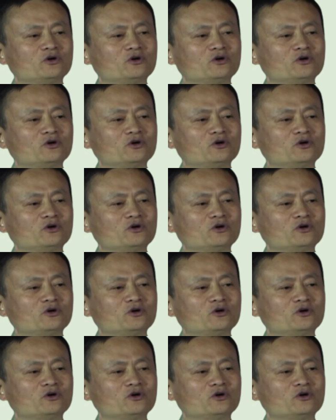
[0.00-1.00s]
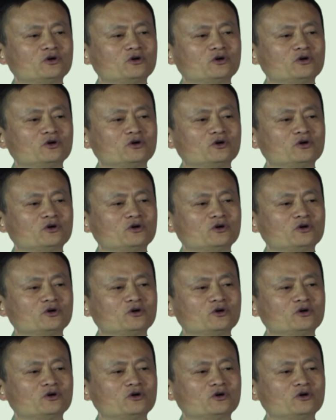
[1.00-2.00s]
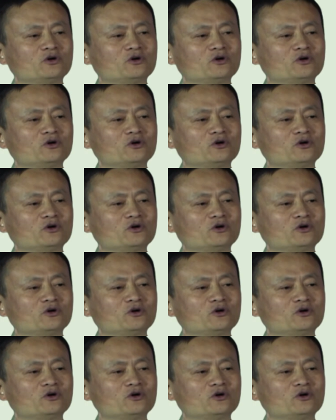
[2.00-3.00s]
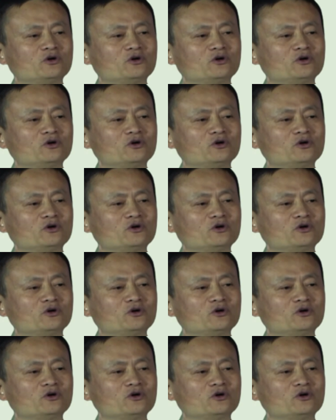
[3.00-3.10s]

(no lip movement)